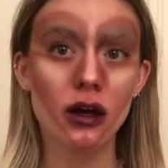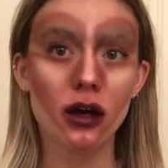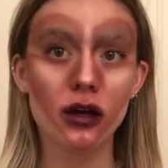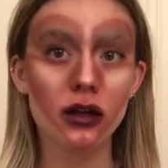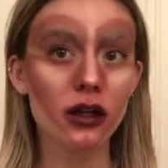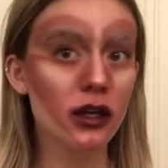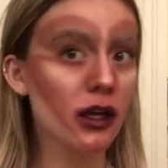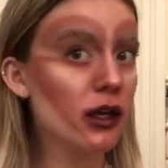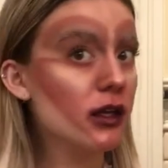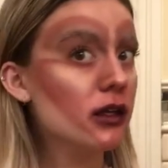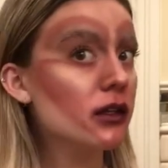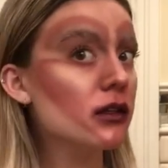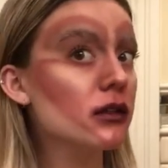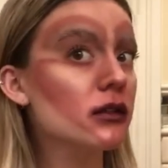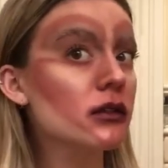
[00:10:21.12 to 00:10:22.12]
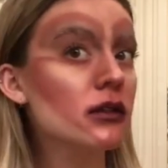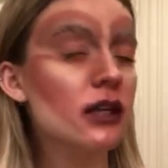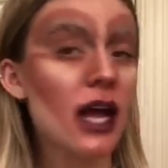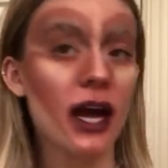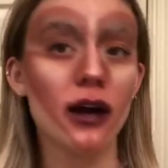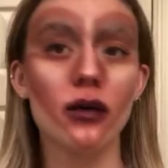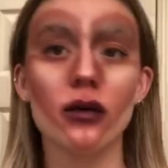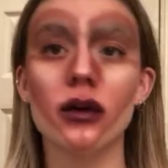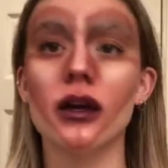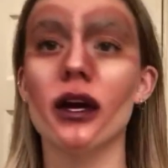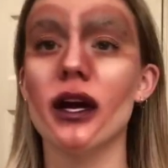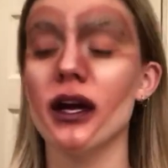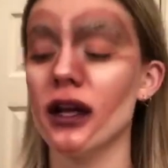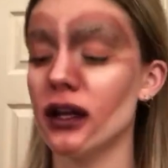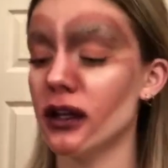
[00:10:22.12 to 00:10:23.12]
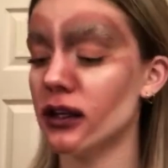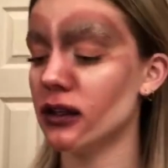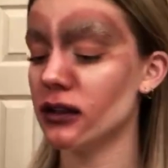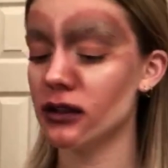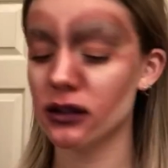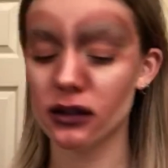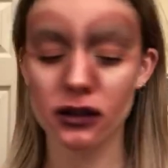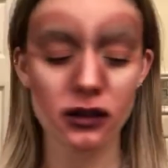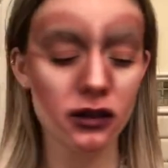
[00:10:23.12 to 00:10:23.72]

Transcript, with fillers: are looking now, and